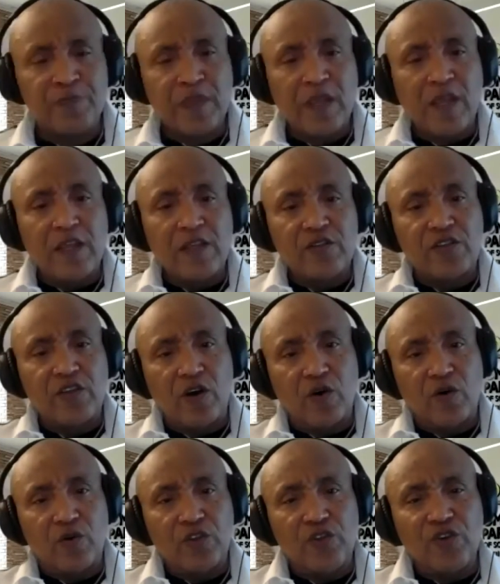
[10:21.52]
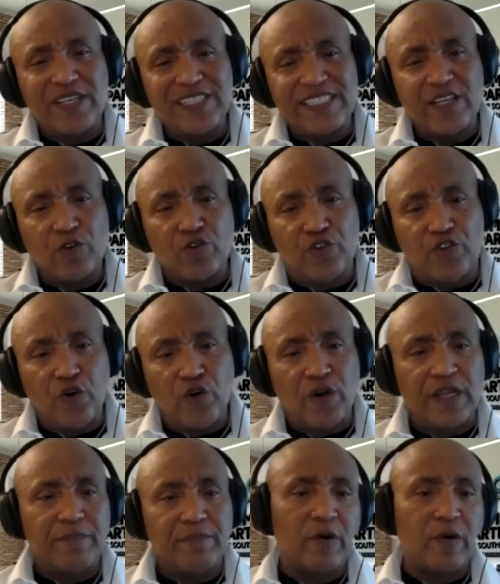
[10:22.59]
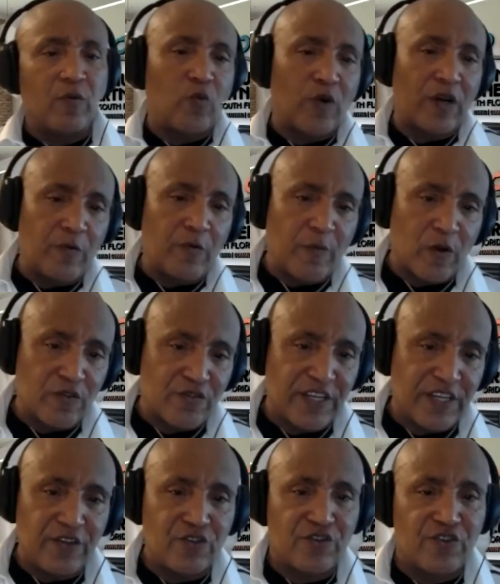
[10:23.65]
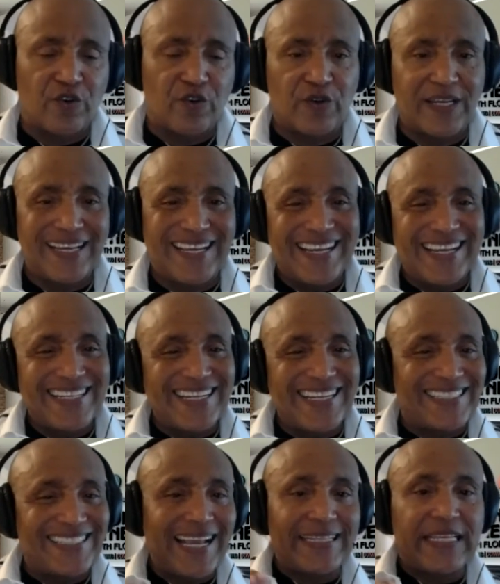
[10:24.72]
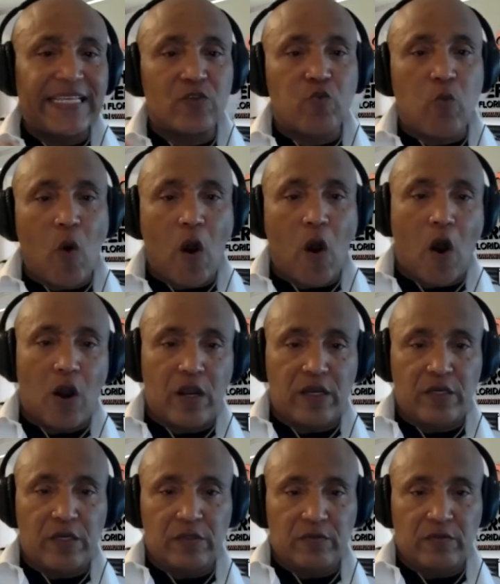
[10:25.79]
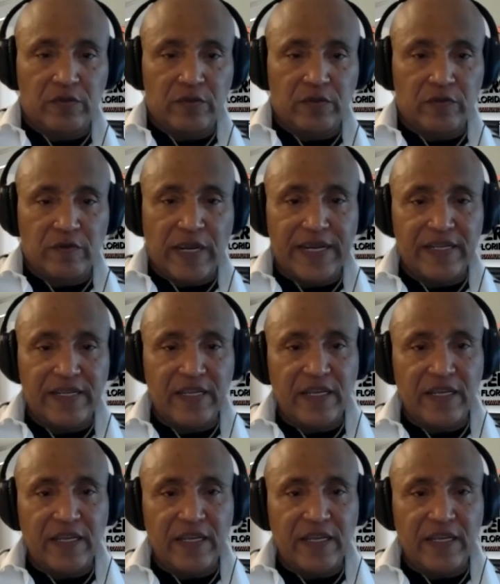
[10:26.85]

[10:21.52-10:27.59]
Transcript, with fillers: So you can still do it, but what do most seniors do? They take this walk, right?